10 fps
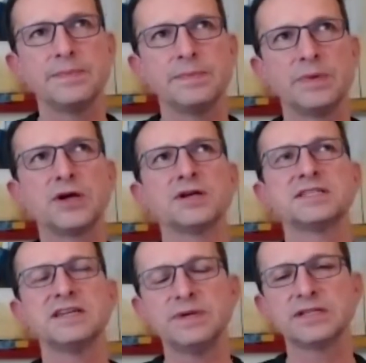because
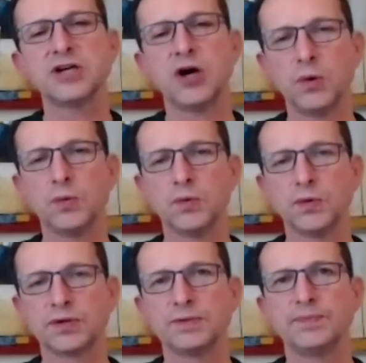they've been
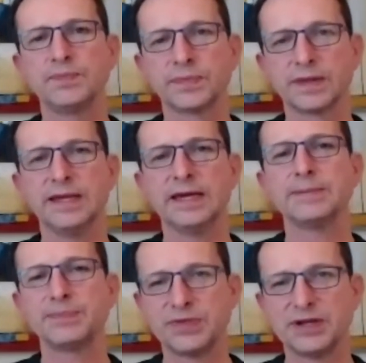told,
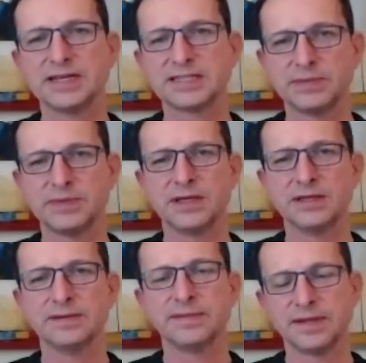that it's
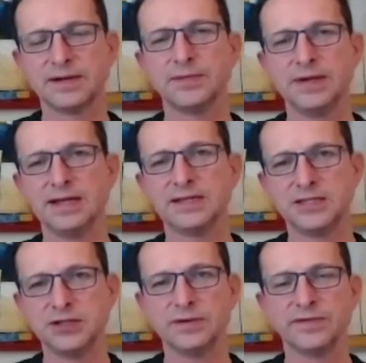something that we need to
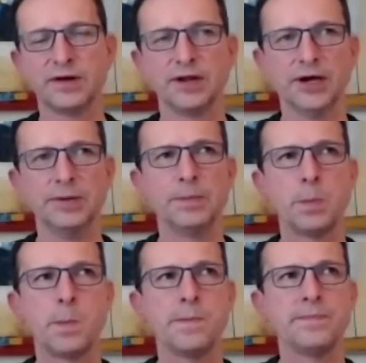do and follow,
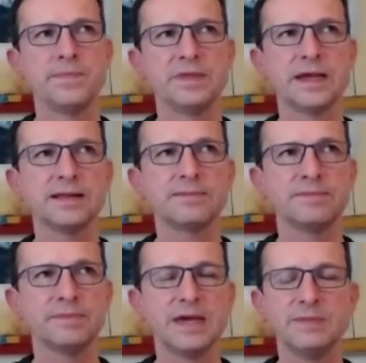
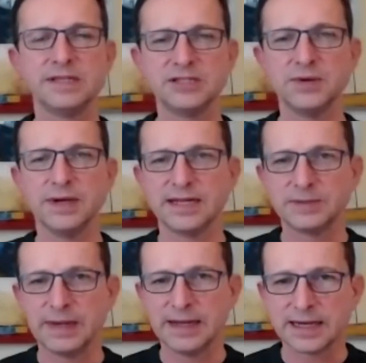they'll maybe do it. It's a
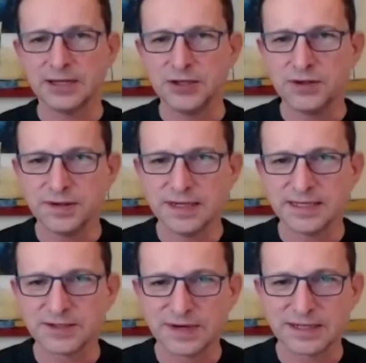bit like a New
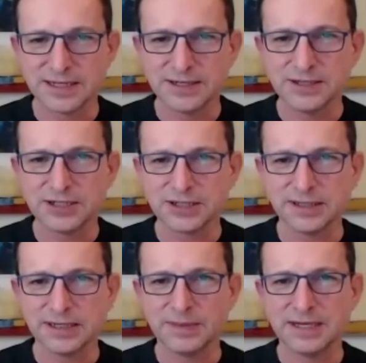Year's
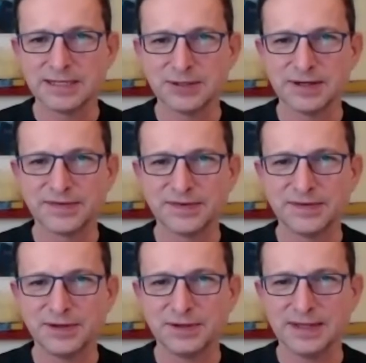resolution. Might do it for a
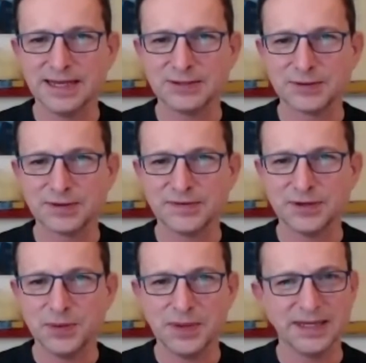few days or a
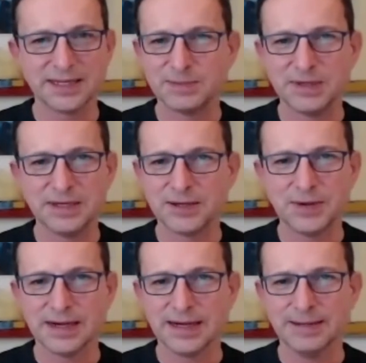few weeks, but you
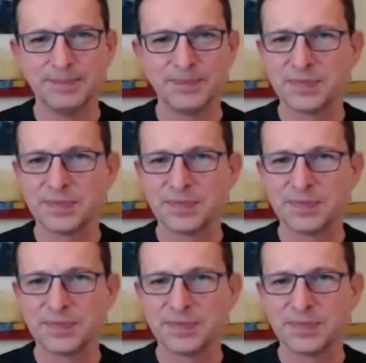quickly